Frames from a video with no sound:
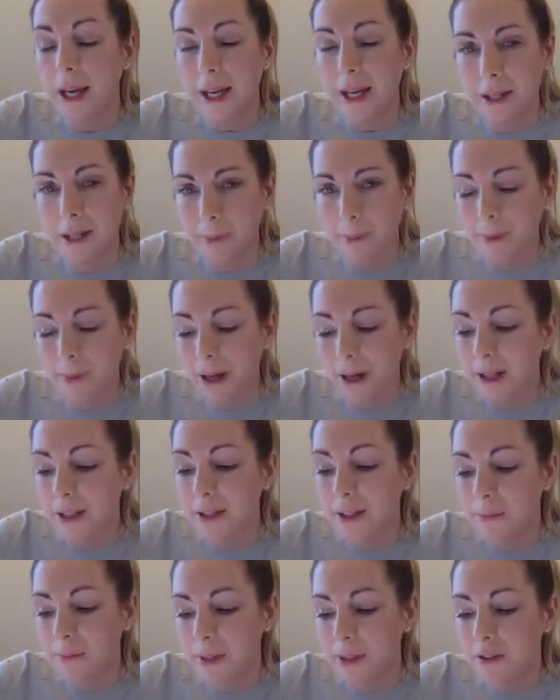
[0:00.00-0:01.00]
In a
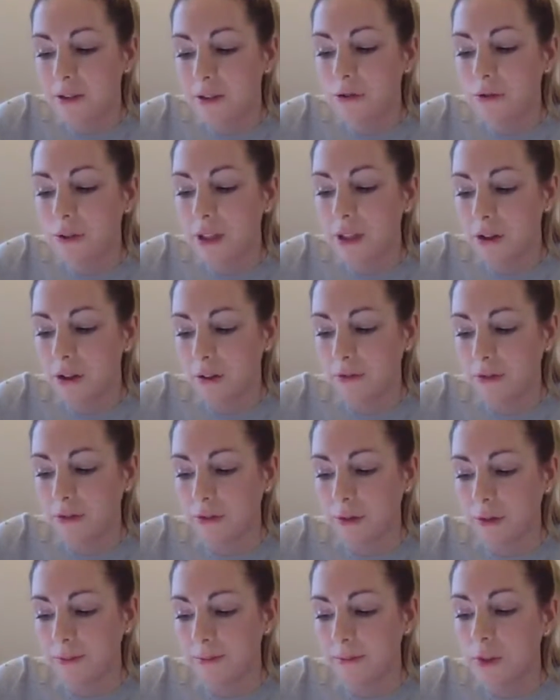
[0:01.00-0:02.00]
murder mystery
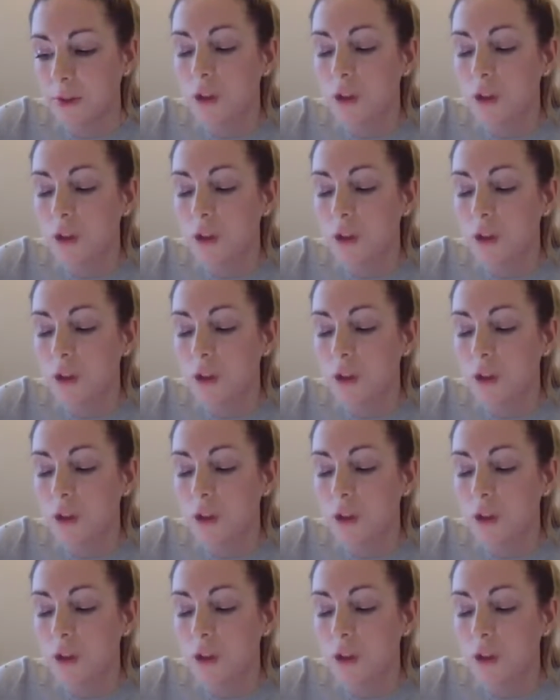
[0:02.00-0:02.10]
novel,